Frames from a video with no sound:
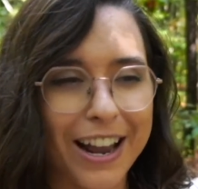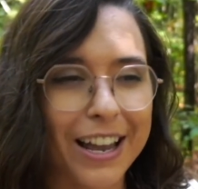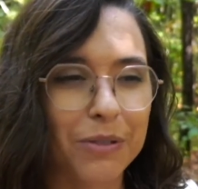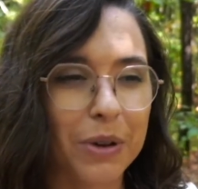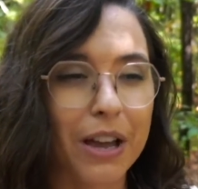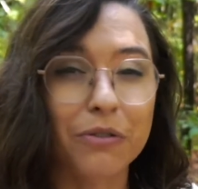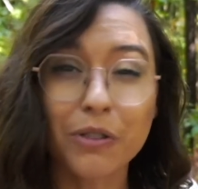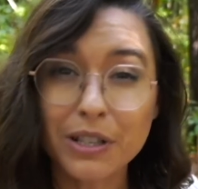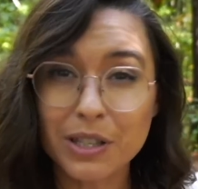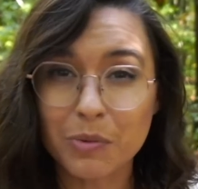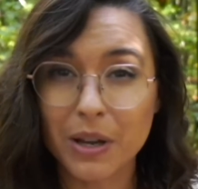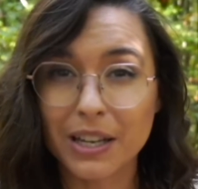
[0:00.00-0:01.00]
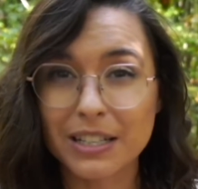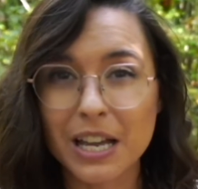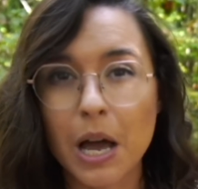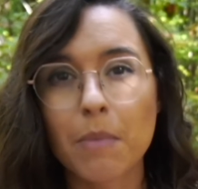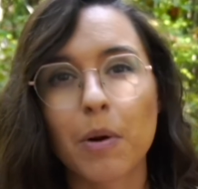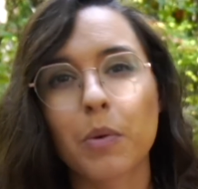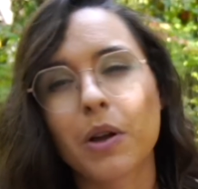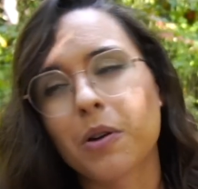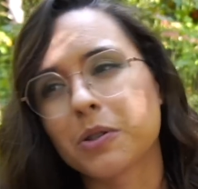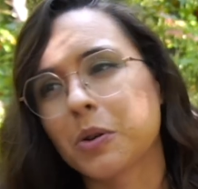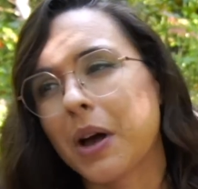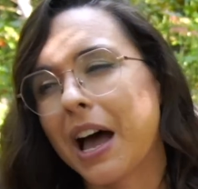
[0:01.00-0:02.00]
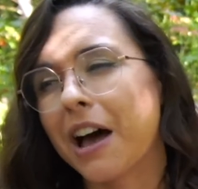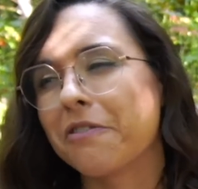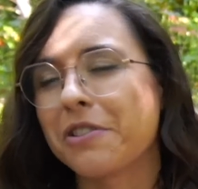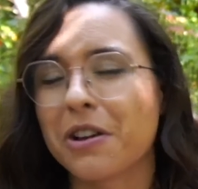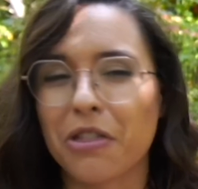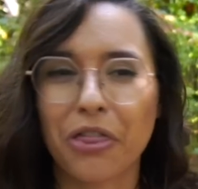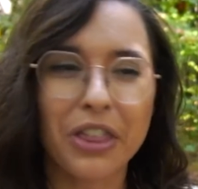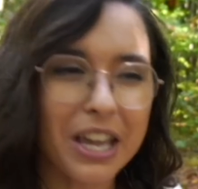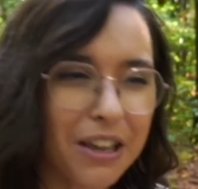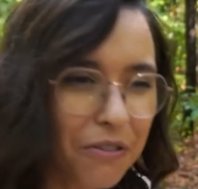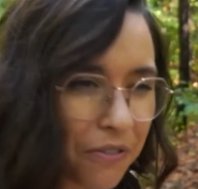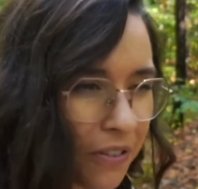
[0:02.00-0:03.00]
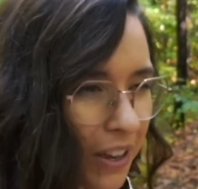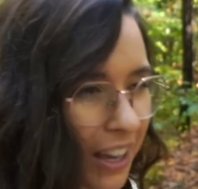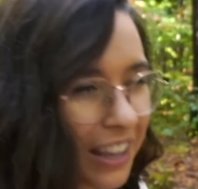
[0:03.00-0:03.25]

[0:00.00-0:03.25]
And we have Rincewind, but we also have a thief